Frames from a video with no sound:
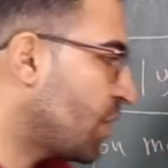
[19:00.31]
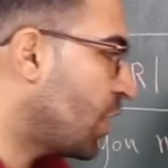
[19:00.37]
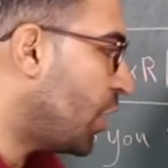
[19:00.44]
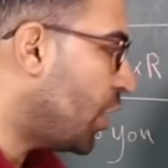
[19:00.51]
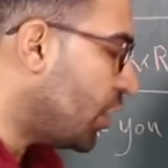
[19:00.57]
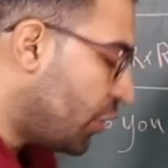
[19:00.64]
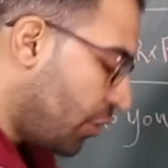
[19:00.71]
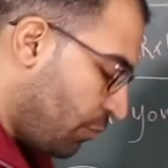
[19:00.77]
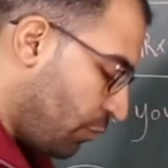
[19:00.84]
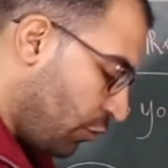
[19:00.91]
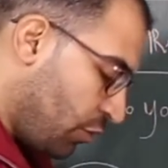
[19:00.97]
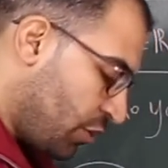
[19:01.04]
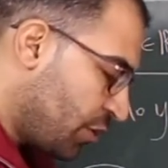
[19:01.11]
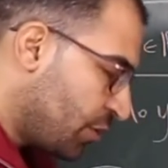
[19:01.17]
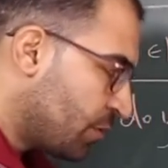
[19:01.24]
in the
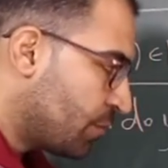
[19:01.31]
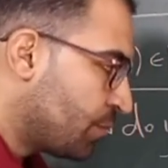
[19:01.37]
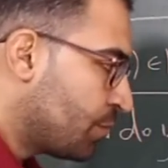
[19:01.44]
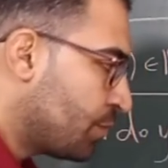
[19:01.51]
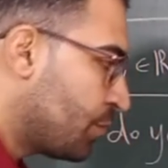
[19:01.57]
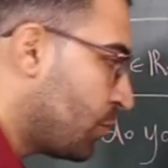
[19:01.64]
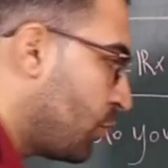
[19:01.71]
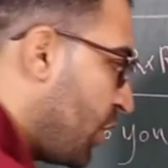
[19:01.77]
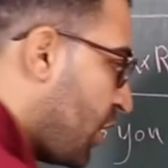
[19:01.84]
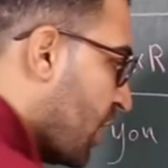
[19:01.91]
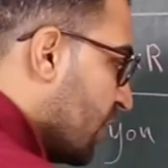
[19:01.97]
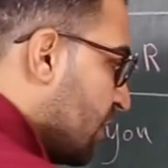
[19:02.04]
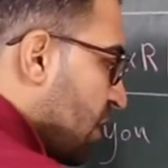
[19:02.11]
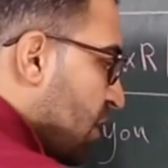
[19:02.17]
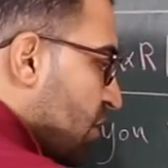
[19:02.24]
book, when he
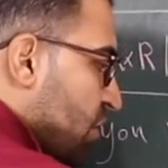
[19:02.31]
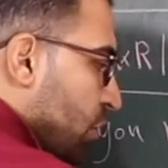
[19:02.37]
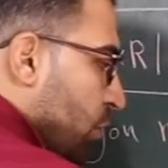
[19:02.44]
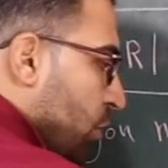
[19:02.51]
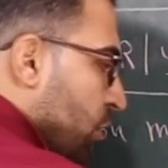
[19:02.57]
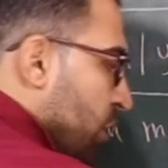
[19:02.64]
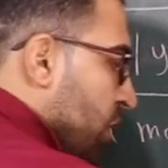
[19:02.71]
tells you